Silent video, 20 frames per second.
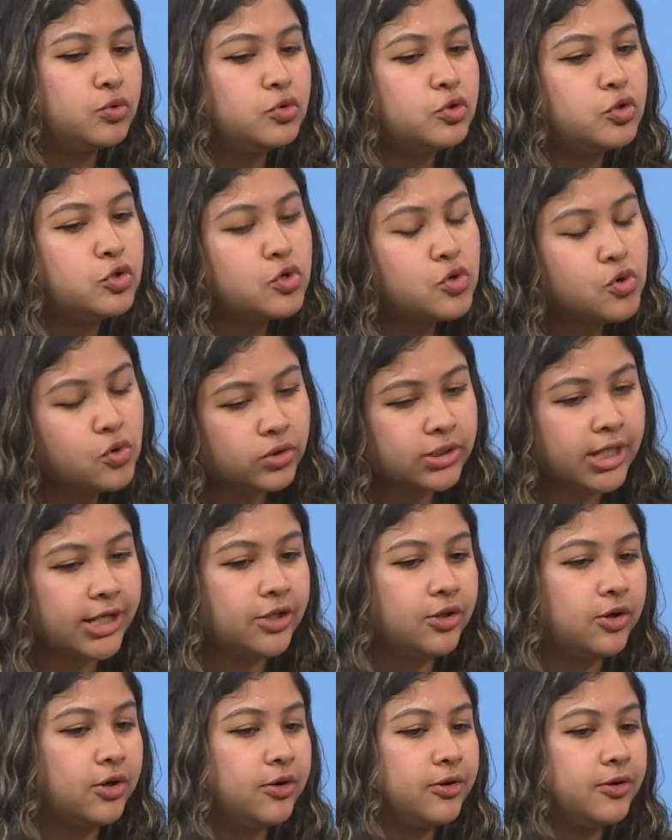know
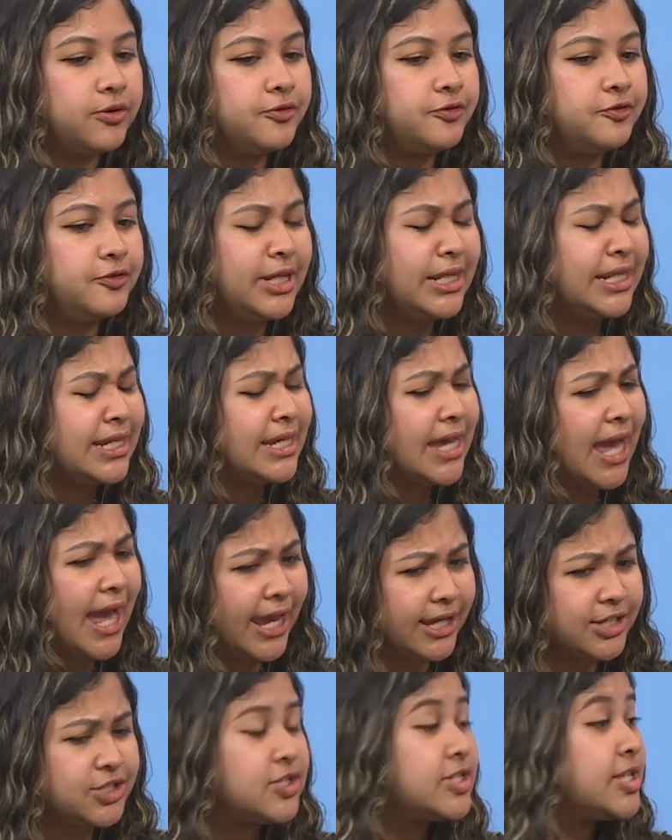that you're feeling
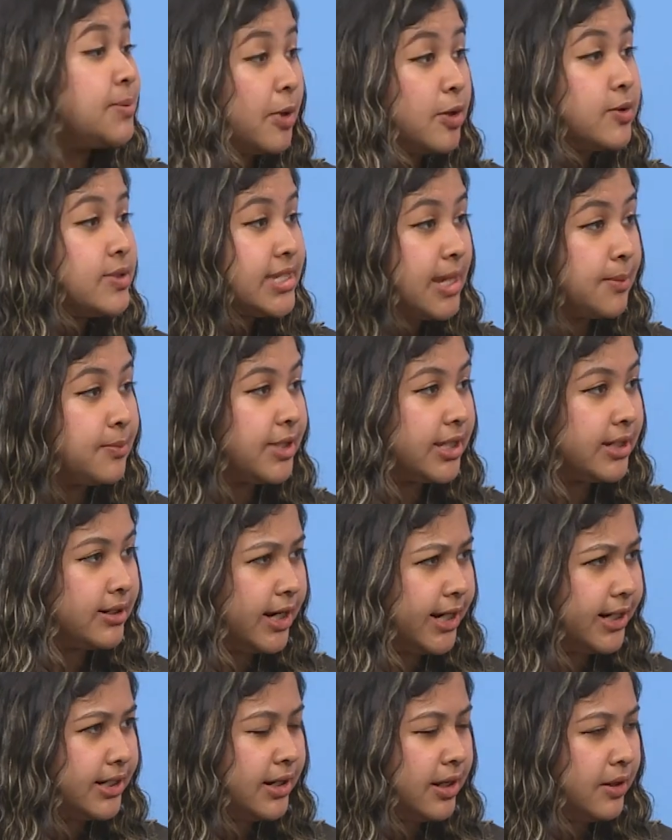anxious about something
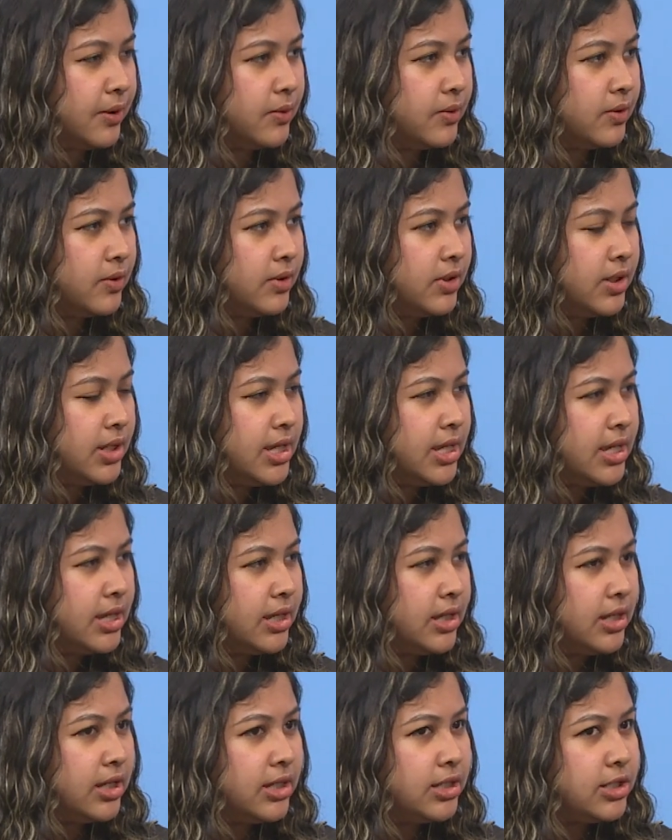right now.
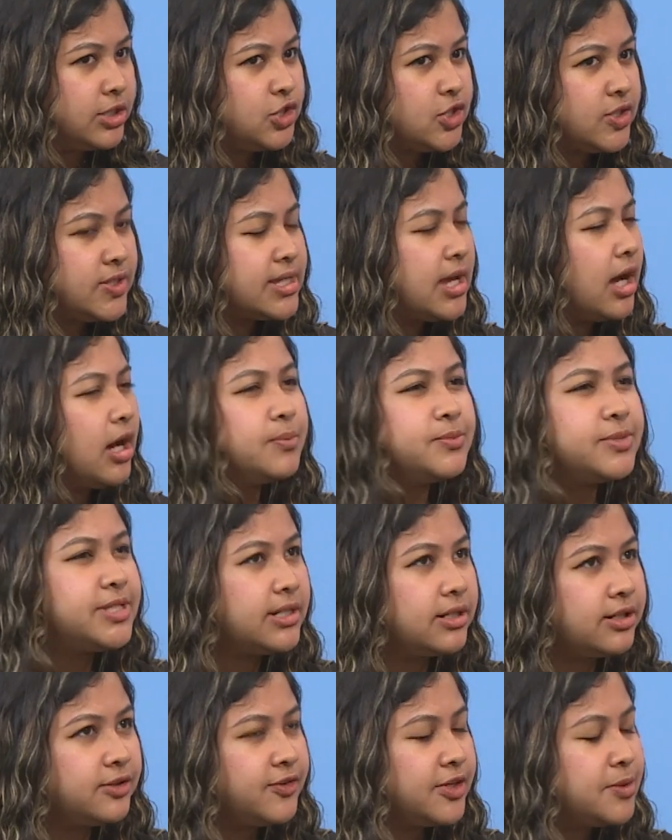Just
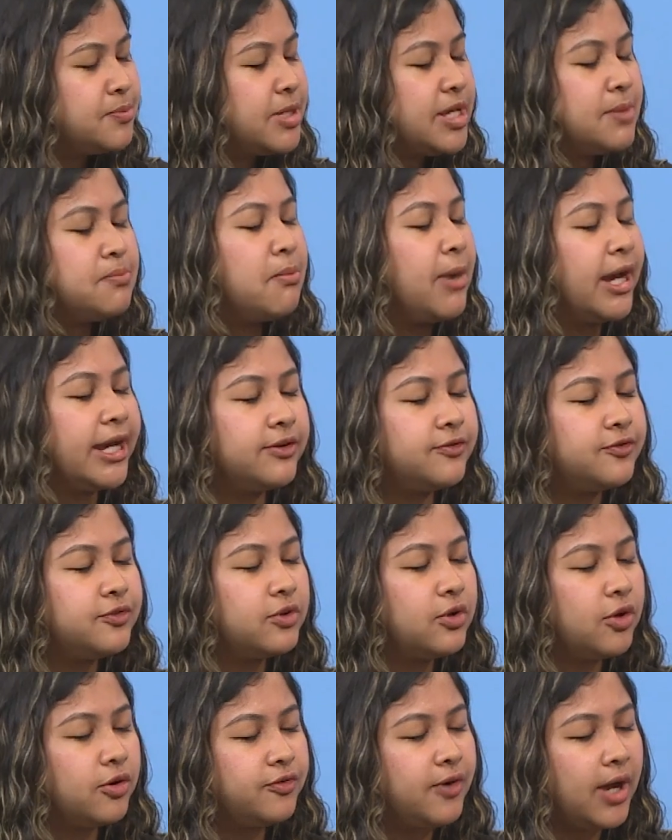observe and be
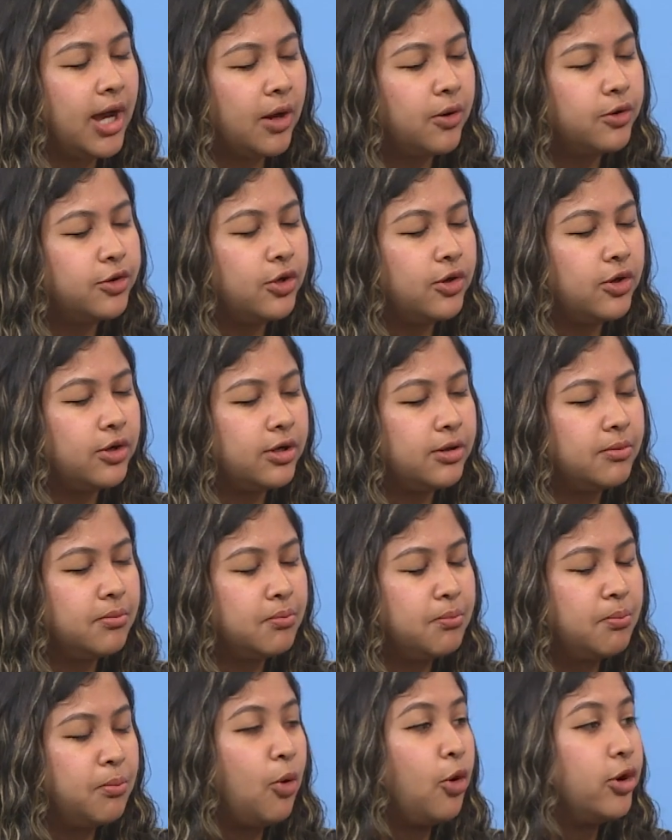mindful of how your
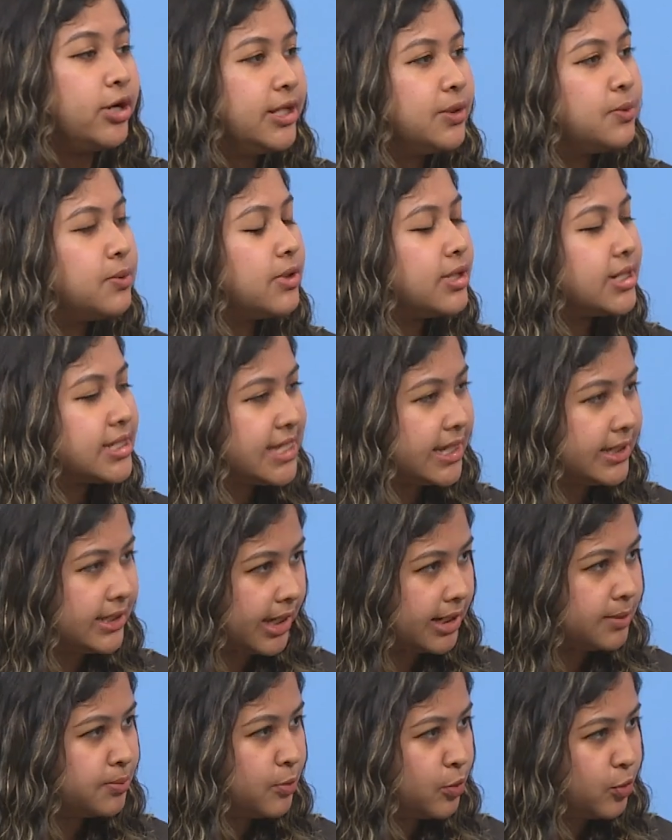body works at
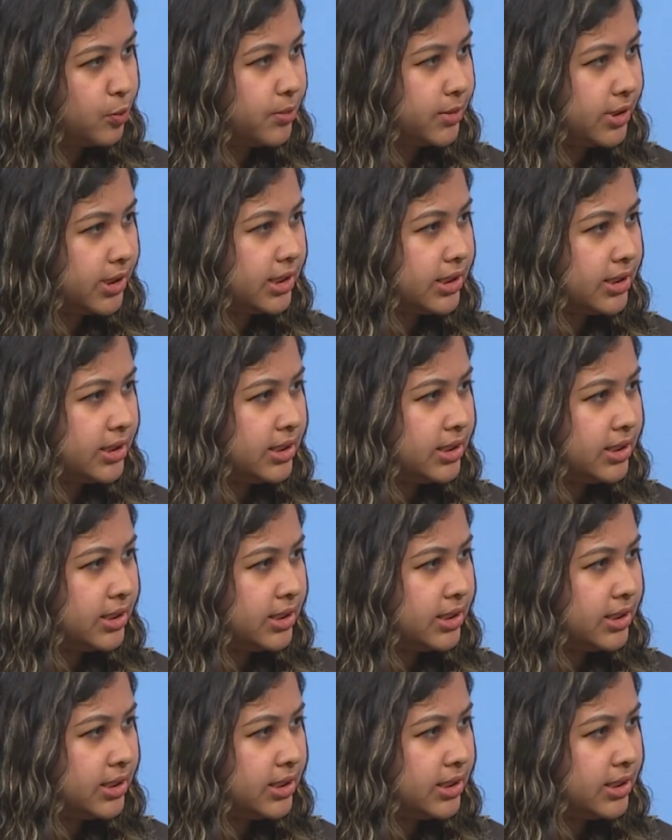that moment.